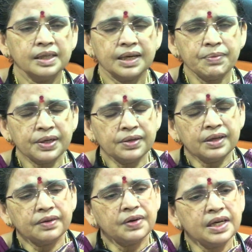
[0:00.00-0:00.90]
Coming to
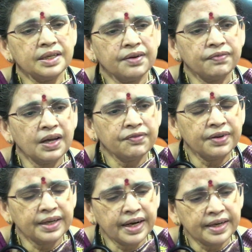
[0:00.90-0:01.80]
the quality of life
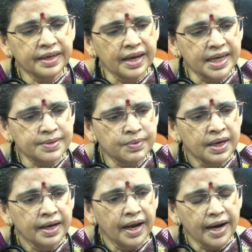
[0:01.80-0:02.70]
on ida gas,
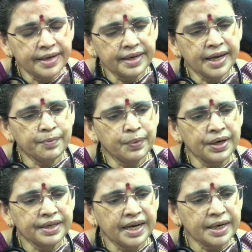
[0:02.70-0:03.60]

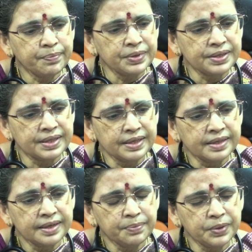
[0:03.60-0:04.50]

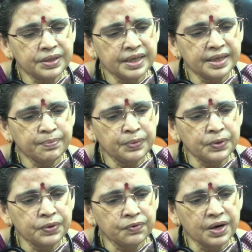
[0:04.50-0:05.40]
89.8% reported
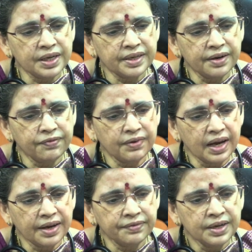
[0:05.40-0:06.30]
improved quality of
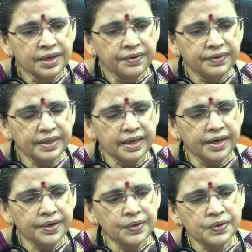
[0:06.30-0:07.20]
life with a
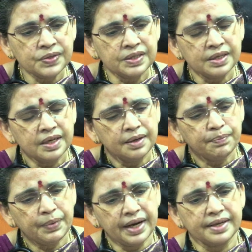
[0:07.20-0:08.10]
reduced
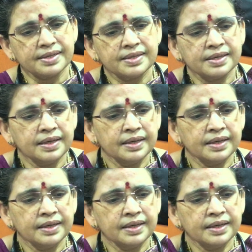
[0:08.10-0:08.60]
stress,